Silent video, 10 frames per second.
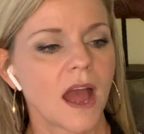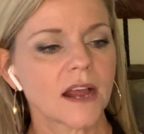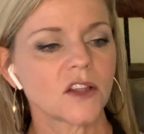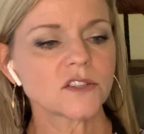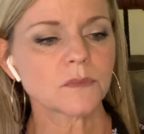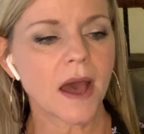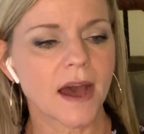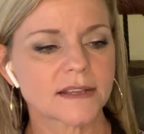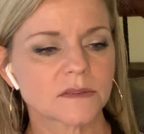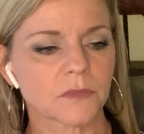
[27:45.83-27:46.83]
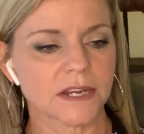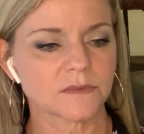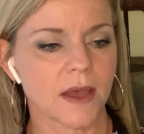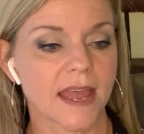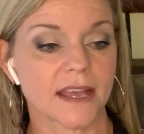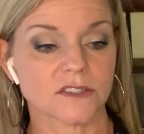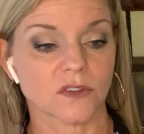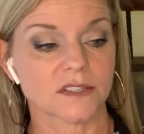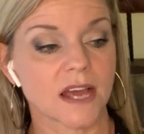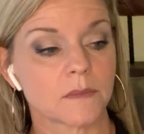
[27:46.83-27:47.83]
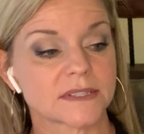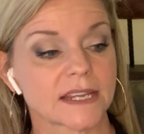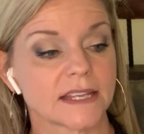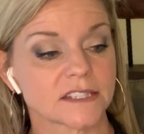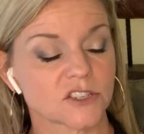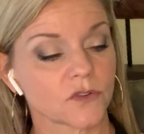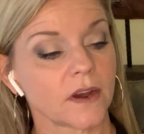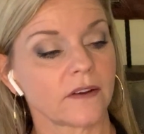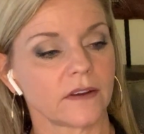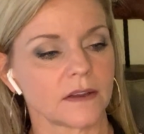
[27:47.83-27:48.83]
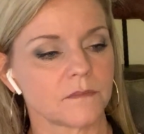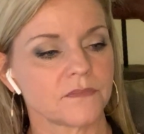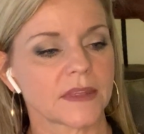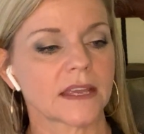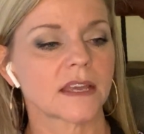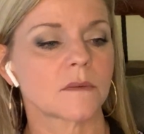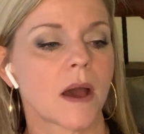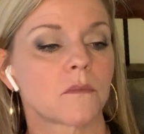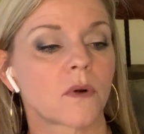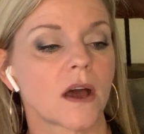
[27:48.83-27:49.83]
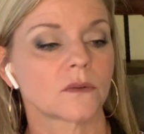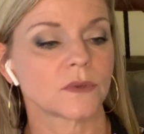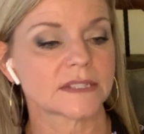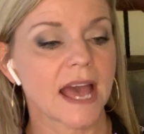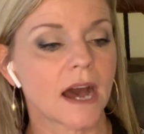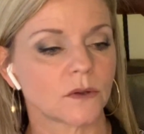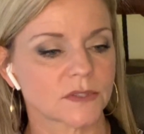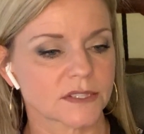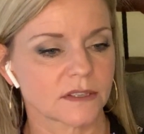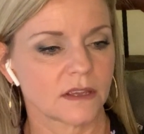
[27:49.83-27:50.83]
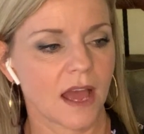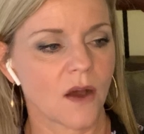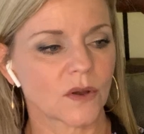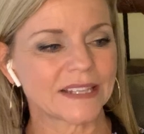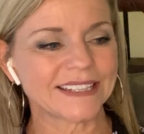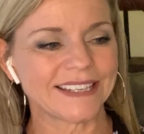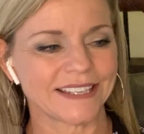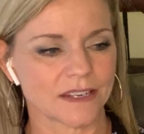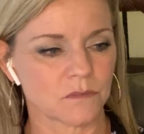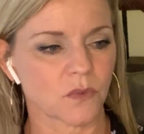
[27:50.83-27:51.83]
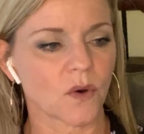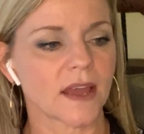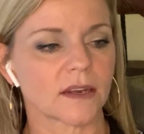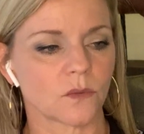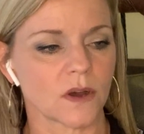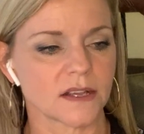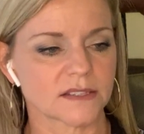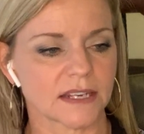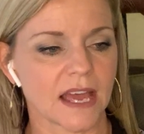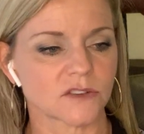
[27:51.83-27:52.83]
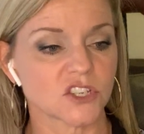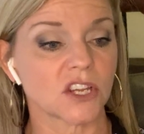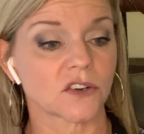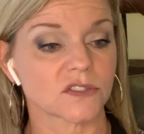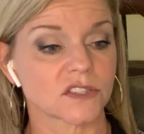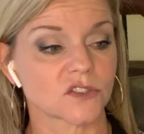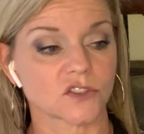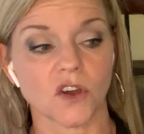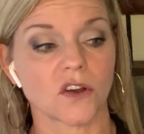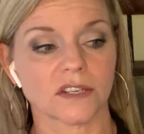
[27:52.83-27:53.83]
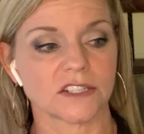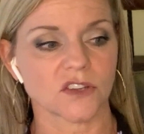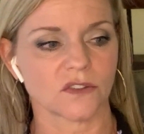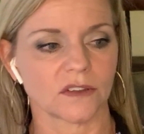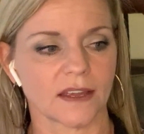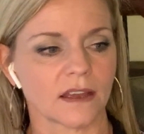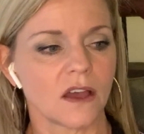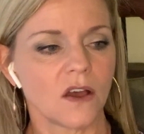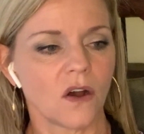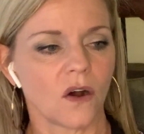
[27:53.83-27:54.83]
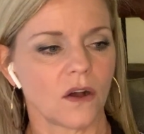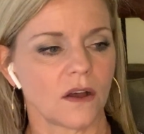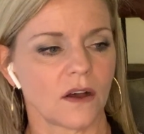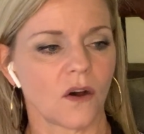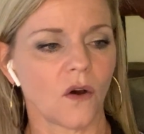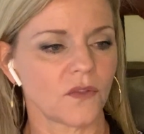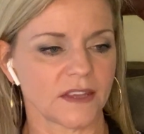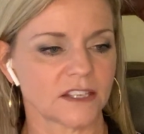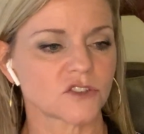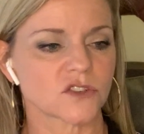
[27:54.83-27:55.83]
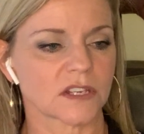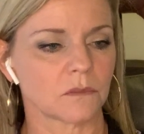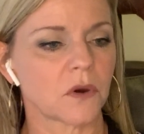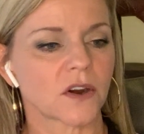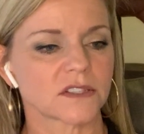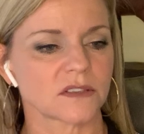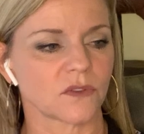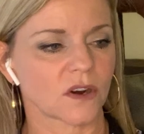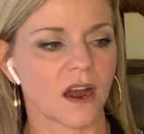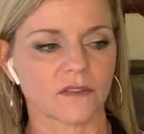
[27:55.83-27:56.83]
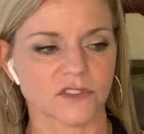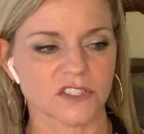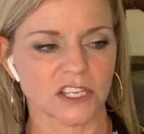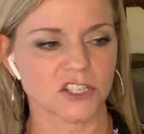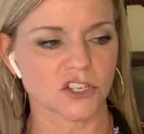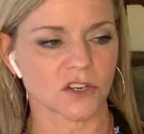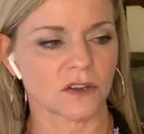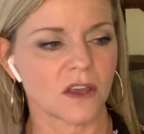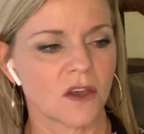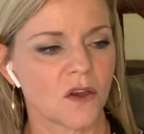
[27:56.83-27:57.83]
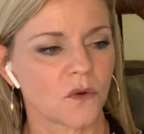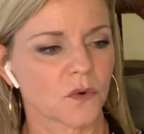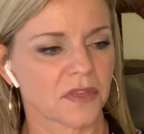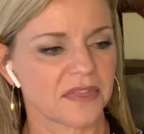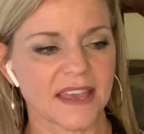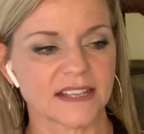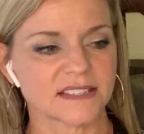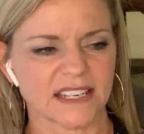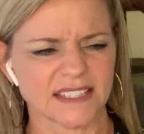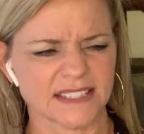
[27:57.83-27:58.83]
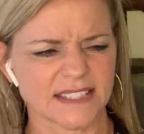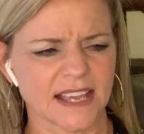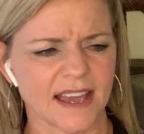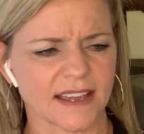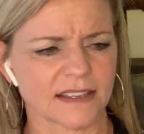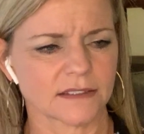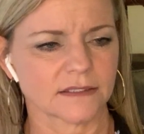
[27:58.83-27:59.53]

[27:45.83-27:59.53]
I close my eyes and brace my hands on the top of Stan's terrarium, thinking about Bronwyn's house, how clean and bright it was, and how she and her sister talked to each other like all the interesting parts of their conversation were things they didn't say.